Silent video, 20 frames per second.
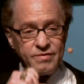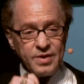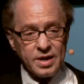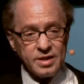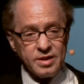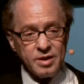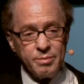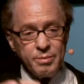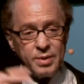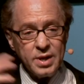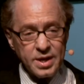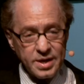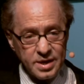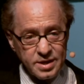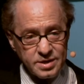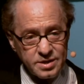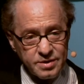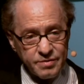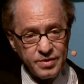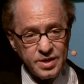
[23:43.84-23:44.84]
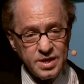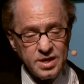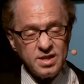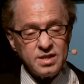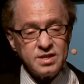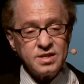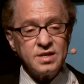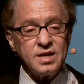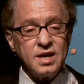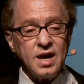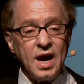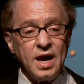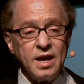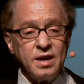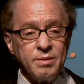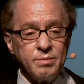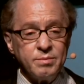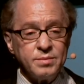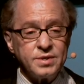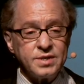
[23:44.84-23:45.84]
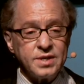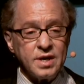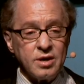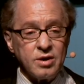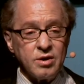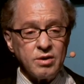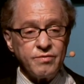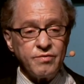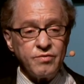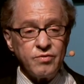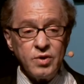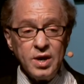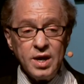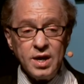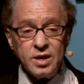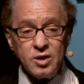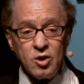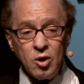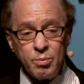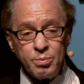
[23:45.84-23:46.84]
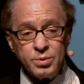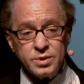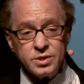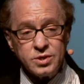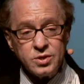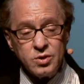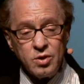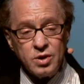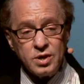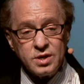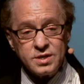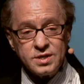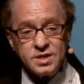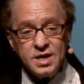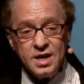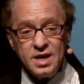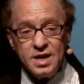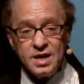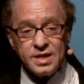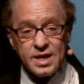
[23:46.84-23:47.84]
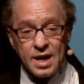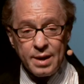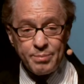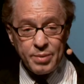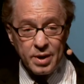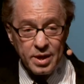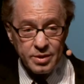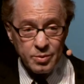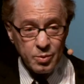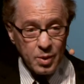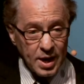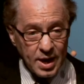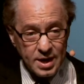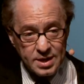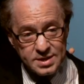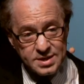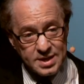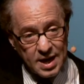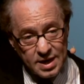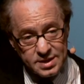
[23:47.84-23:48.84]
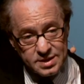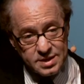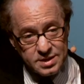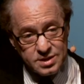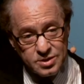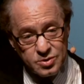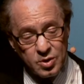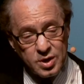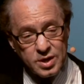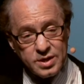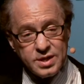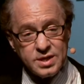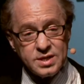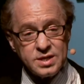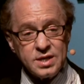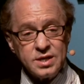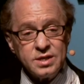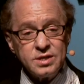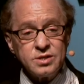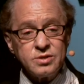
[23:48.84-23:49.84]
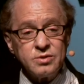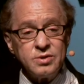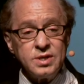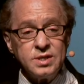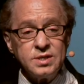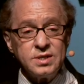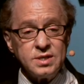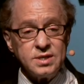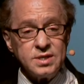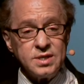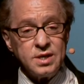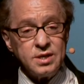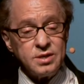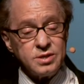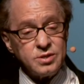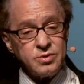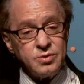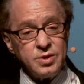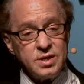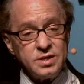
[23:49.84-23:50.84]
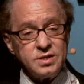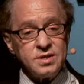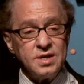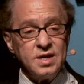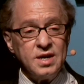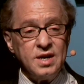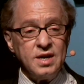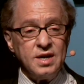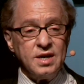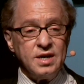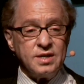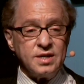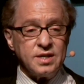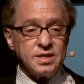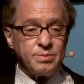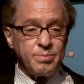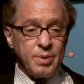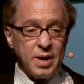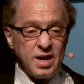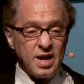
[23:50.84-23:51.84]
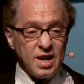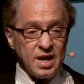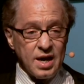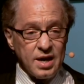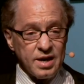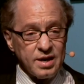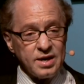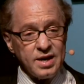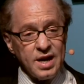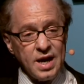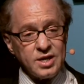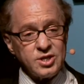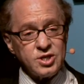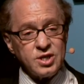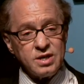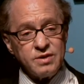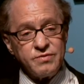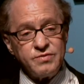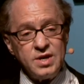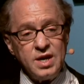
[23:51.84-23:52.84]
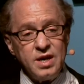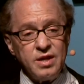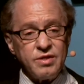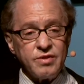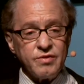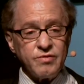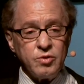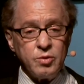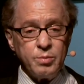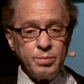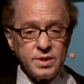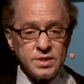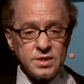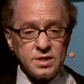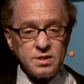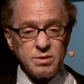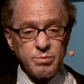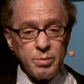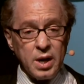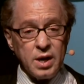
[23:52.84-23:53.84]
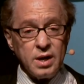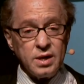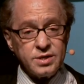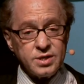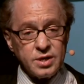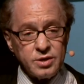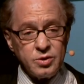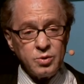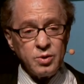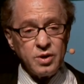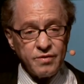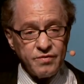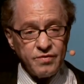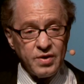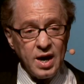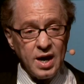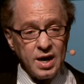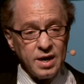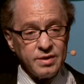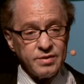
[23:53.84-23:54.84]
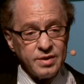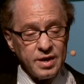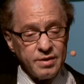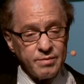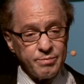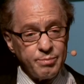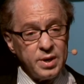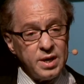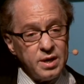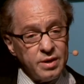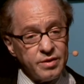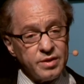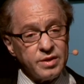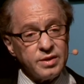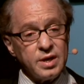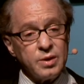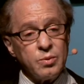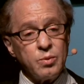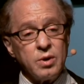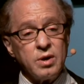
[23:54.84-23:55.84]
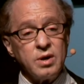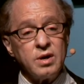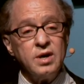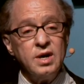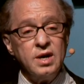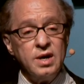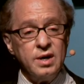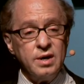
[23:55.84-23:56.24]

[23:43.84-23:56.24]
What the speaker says: in fact, there are millions of these items that are free and open source. That, by the way, has not destroyed these industries. These industries, despite a lot of gnashing of teeth of new business models, are doing fine. They're bigger than they were